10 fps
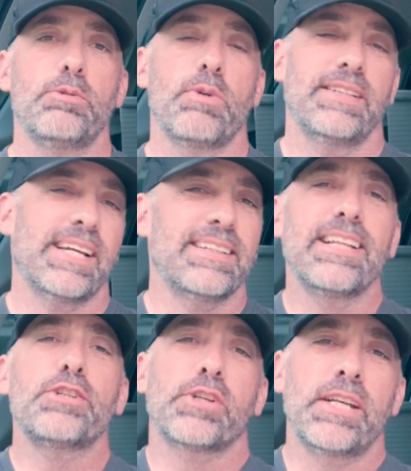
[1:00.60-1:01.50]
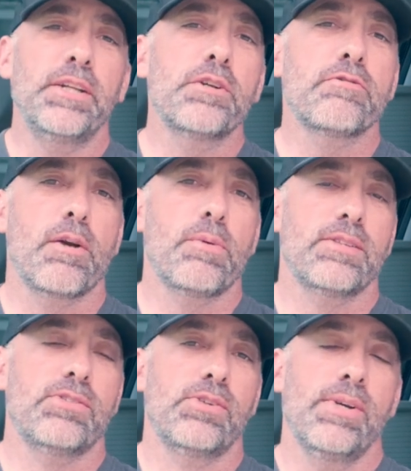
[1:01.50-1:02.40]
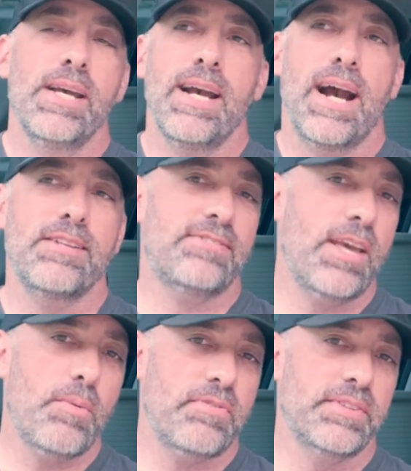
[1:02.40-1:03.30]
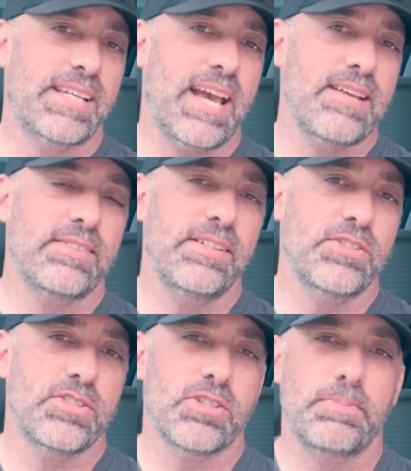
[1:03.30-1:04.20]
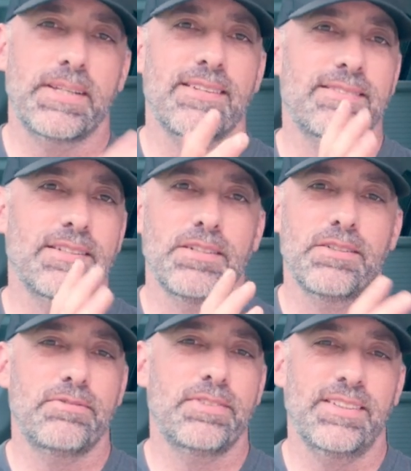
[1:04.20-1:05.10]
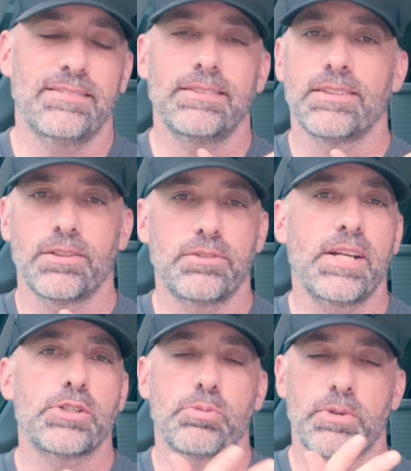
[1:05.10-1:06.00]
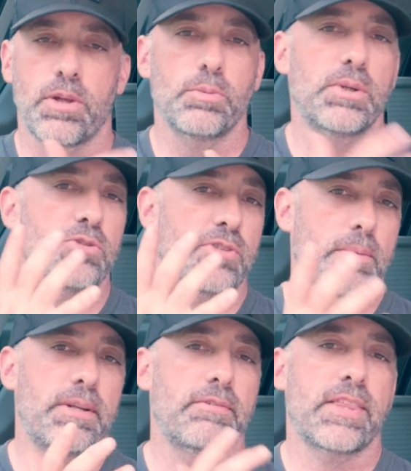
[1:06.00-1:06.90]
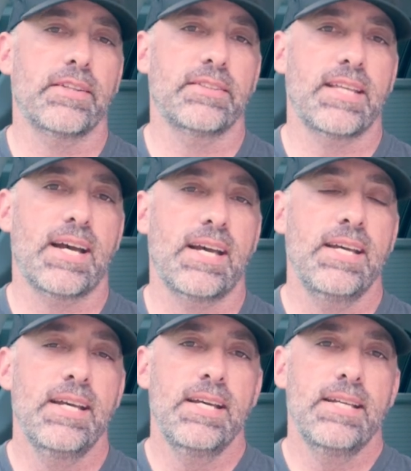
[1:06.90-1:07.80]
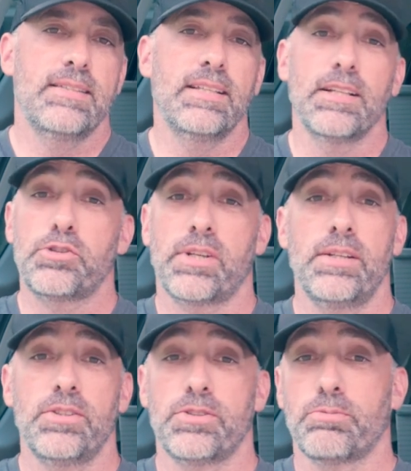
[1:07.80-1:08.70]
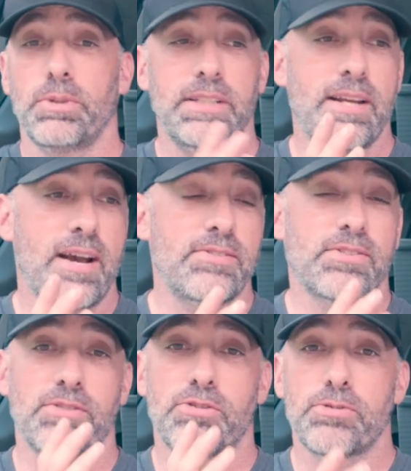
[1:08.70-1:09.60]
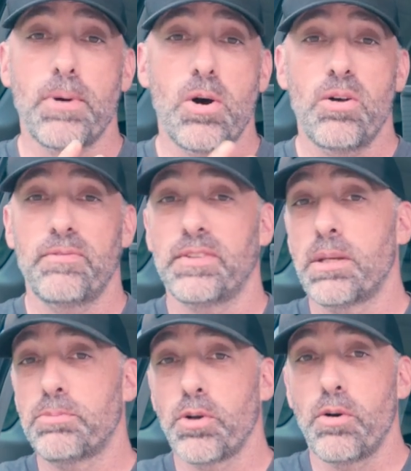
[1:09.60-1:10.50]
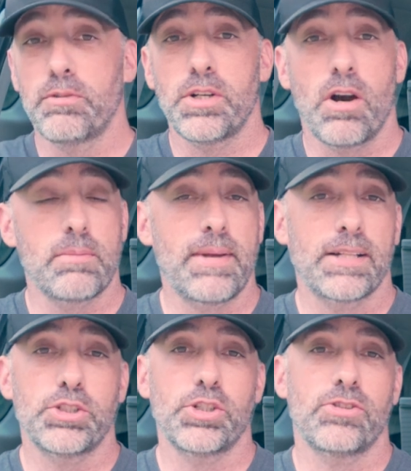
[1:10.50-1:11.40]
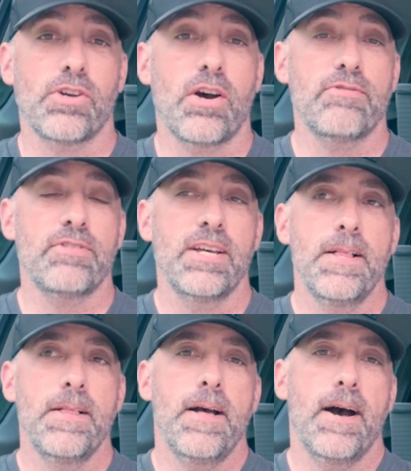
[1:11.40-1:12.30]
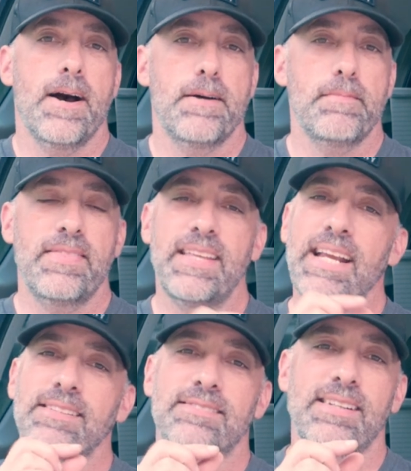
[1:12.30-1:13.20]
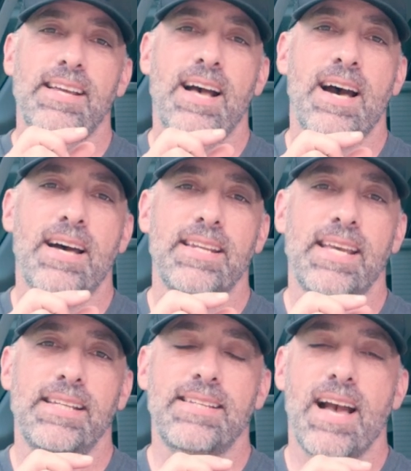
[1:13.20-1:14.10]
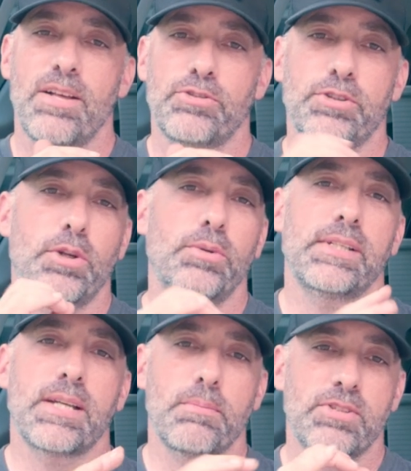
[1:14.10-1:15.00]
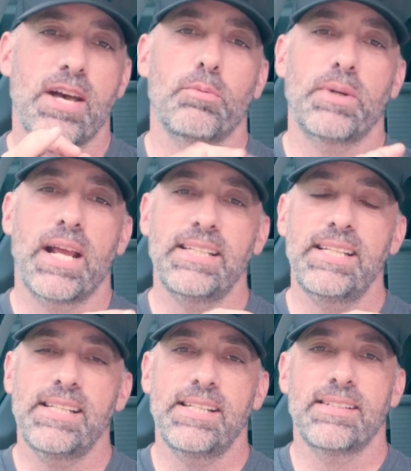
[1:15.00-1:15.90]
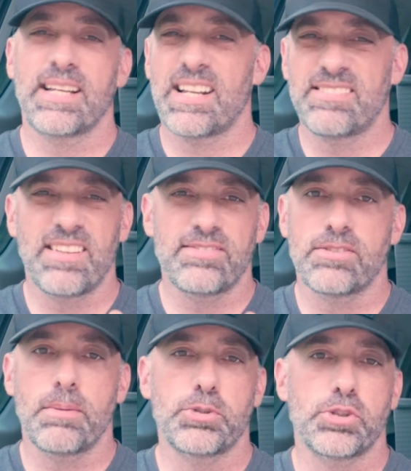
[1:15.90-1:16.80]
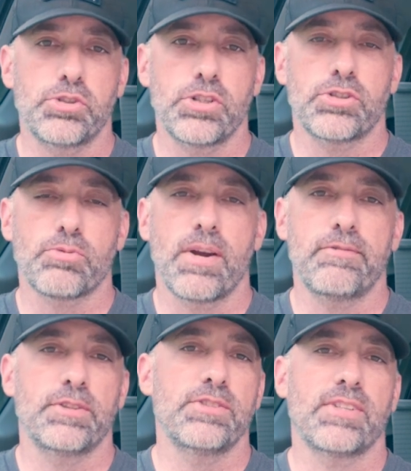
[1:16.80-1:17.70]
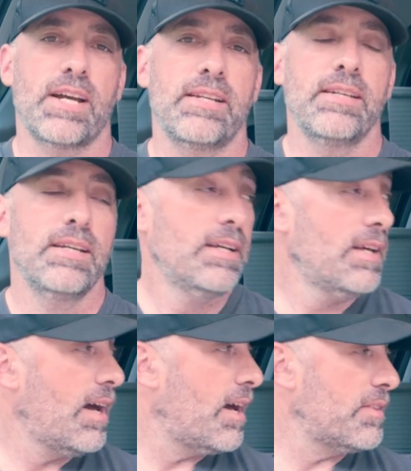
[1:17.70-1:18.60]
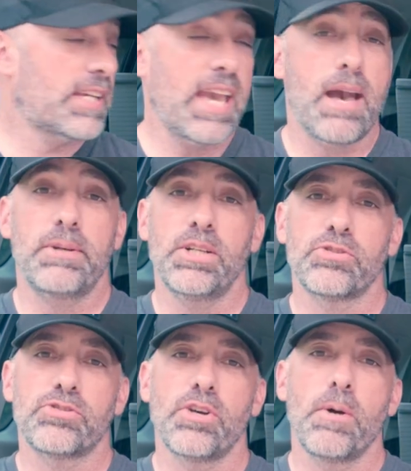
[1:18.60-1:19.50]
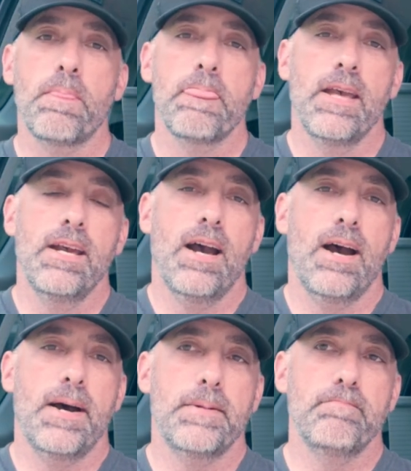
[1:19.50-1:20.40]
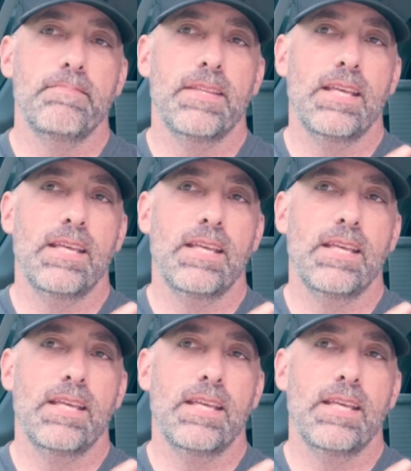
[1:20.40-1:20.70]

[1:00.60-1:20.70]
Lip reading: to run like an electric heater if I want to. I stay away from the gas heaters just because of, it's a little dangerous with all the windows up and everything like that. The electric heater is really nice because it's small. If it tips over, it automatically shuts off. And then I can set it on a dial so it only comes on when I need it and kind of sets the temperature just right for inside the cab here. So um,